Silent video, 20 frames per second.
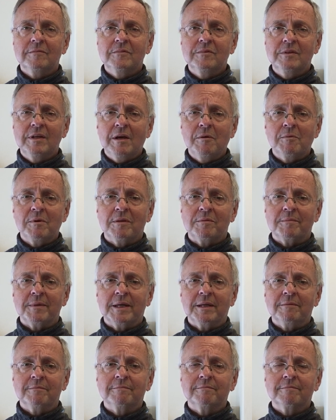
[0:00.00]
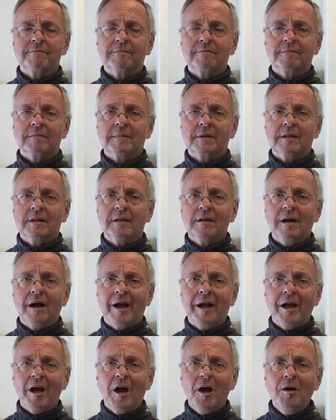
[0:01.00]
Say with me,
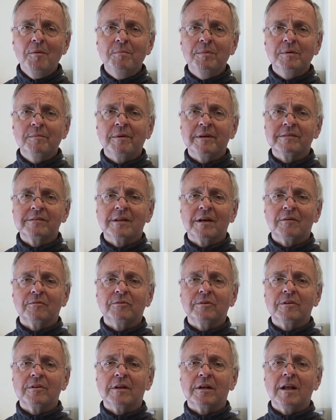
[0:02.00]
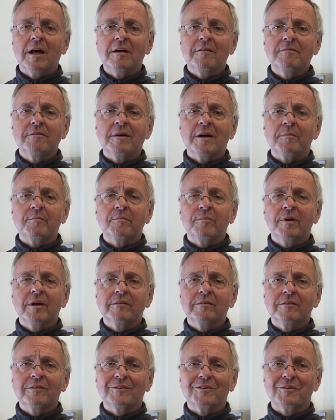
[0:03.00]
I open myself to the love and
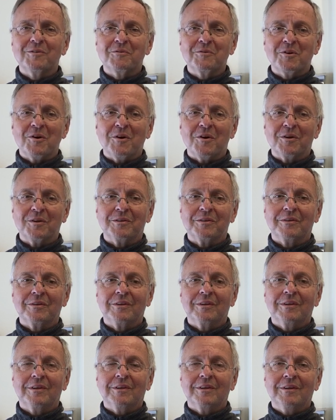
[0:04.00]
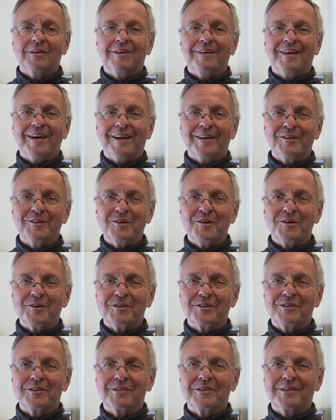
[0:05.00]
presence of God and
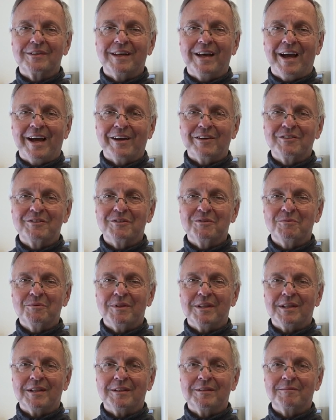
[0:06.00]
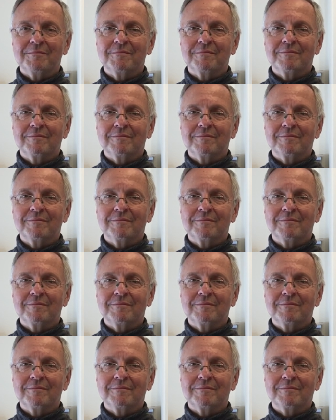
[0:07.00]
God's action with it.